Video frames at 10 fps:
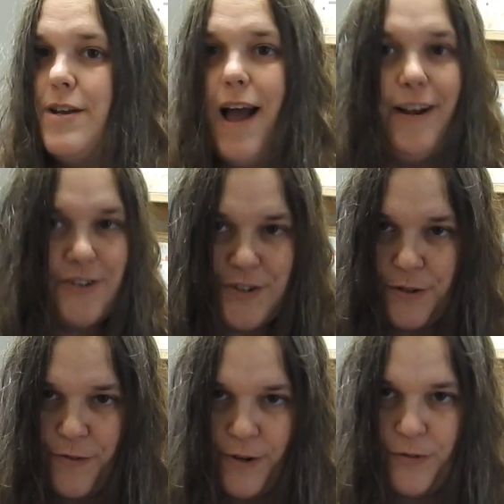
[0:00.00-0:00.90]
Not just
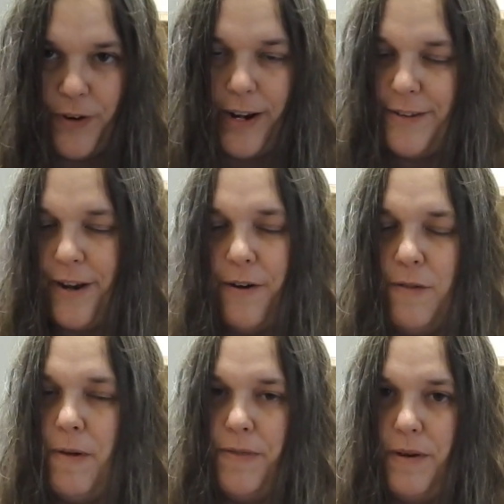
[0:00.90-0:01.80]
the first Friday and Saturday of
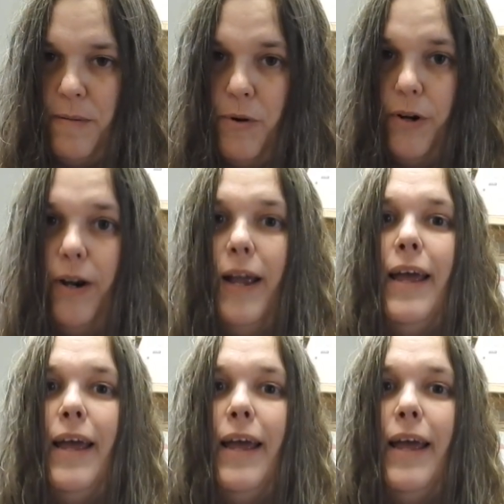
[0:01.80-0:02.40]
the month anymore.